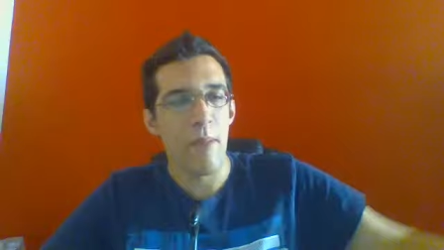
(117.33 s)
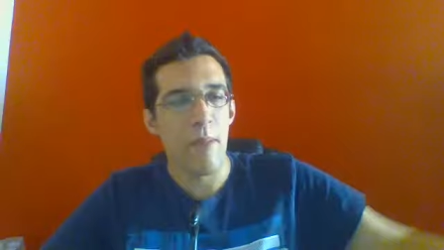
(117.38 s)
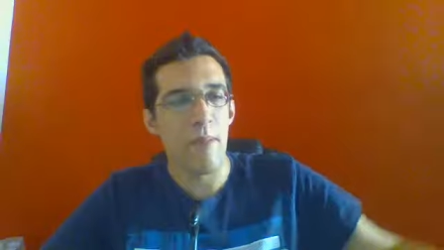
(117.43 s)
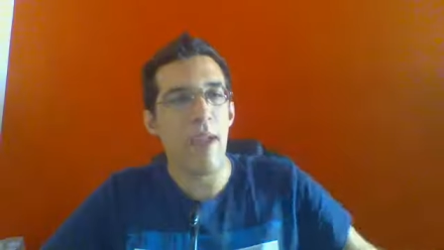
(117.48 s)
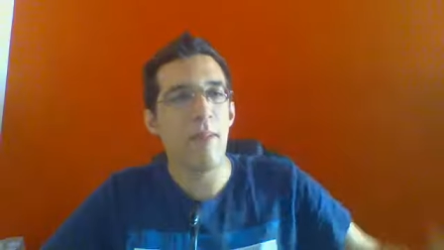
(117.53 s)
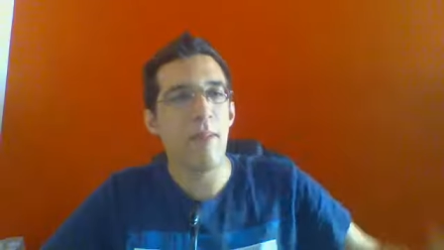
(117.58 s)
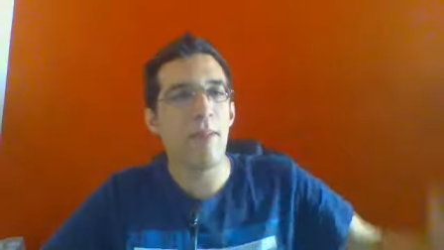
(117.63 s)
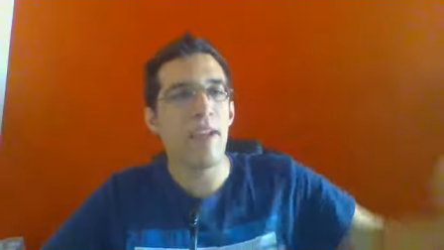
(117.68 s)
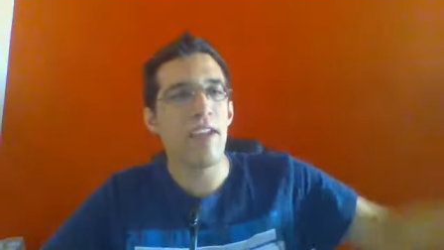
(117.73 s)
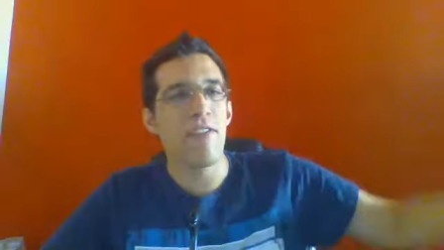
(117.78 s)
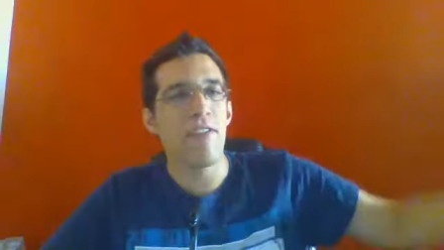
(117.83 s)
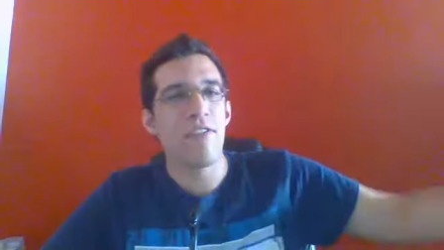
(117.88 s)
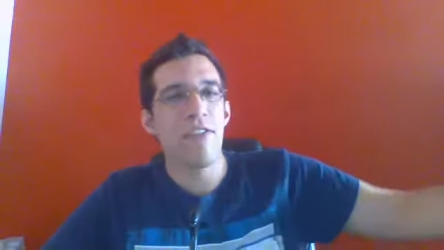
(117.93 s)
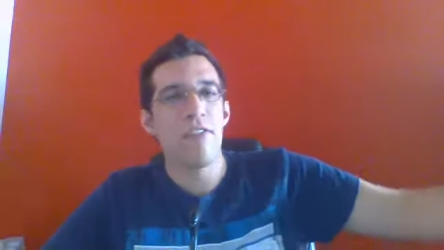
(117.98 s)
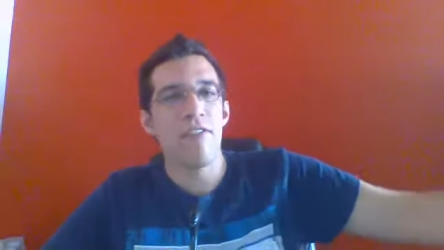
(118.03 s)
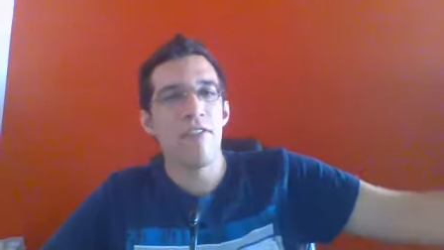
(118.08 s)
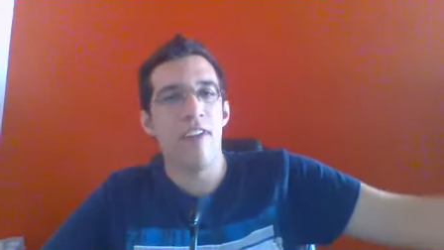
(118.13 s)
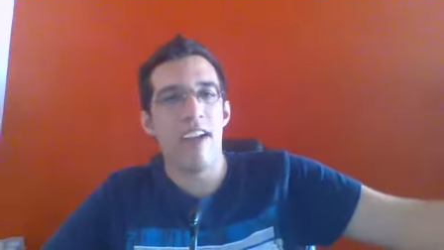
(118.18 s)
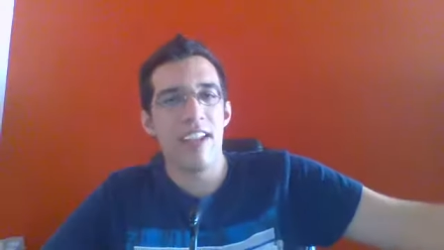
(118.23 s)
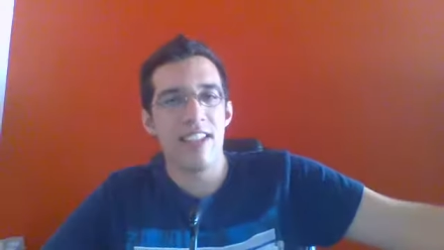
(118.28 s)
Maybe if
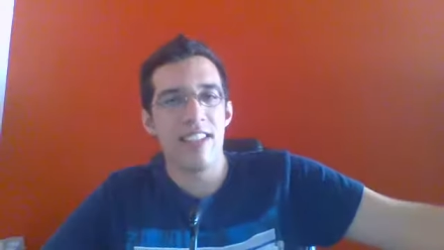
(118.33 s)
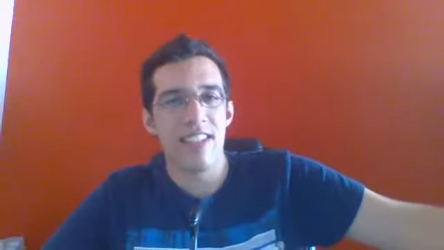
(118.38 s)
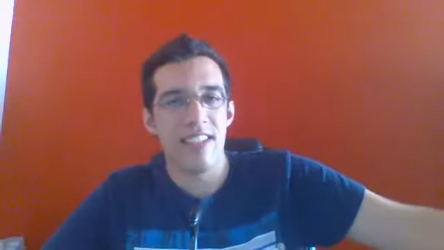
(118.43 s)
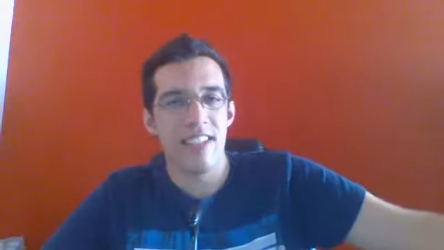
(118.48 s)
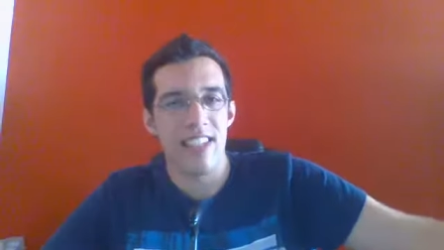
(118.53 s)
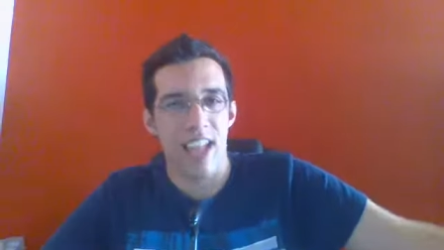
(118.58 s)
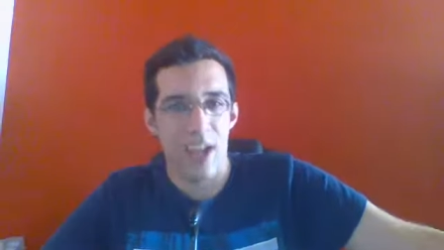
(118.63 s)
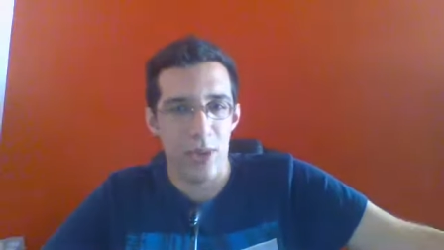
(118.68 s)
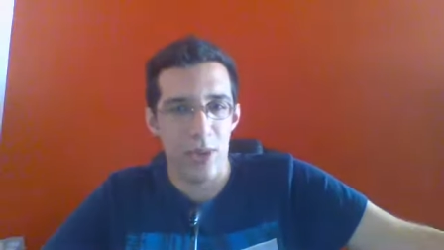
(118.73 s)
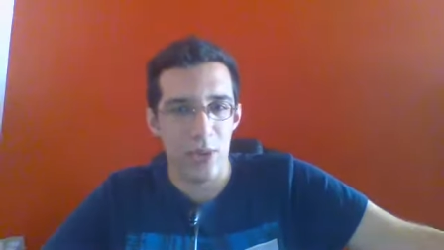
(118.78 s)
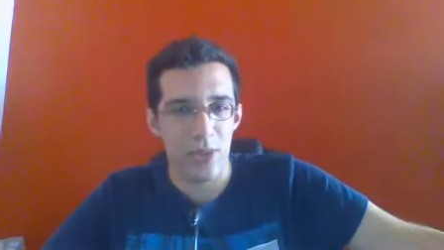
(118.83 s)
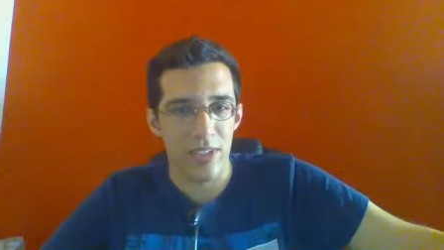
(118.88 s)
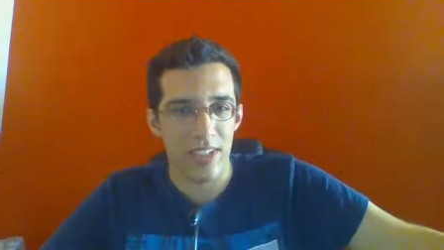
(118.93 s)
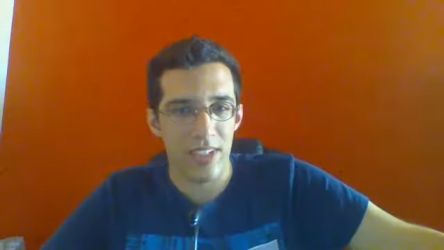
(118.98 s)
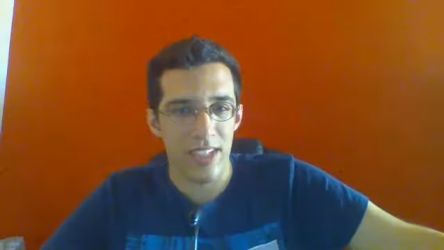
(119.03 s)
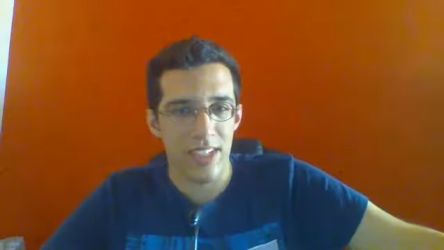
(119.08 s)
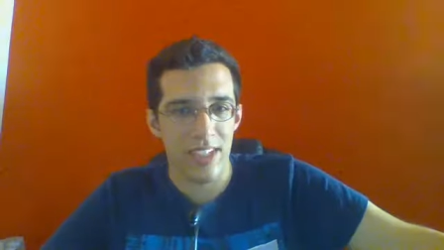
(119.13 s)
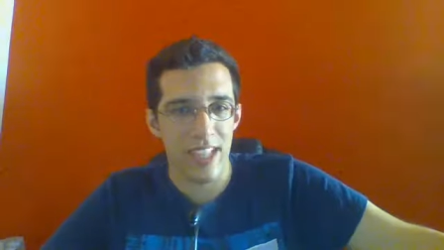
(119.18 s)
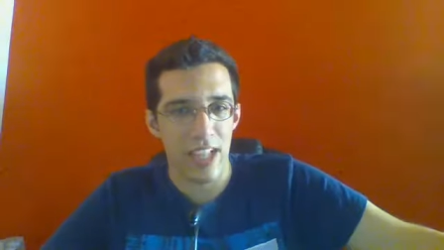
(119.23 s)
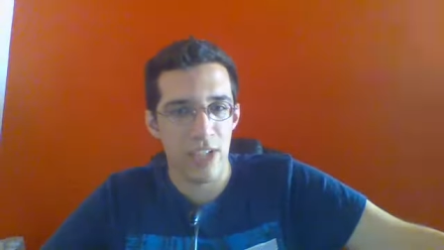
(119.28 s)
he finds out
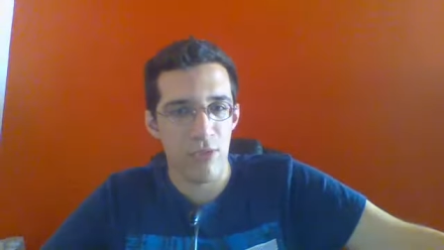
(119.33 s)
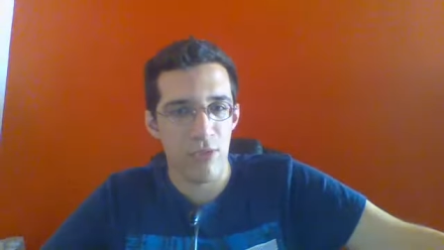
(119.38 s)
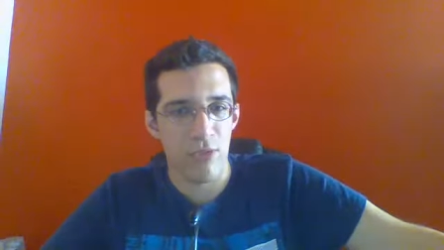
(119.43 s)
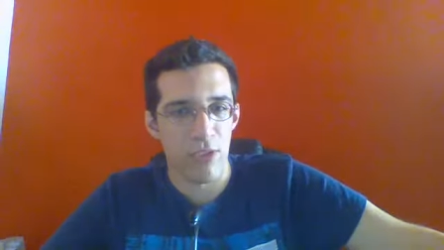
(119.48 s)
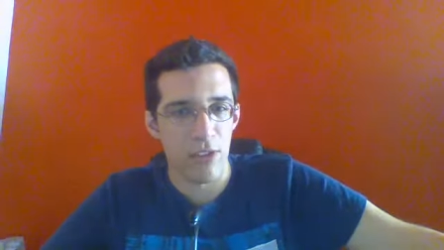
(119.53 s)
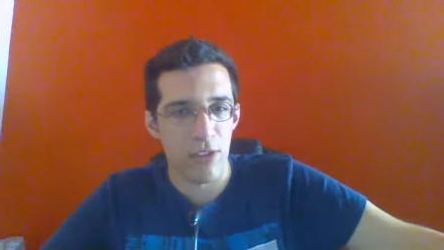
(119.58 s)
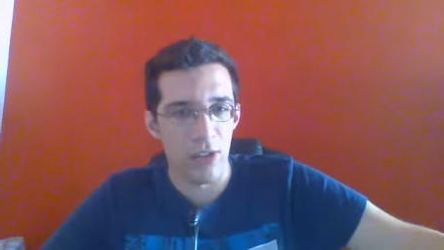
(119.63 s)
that that's for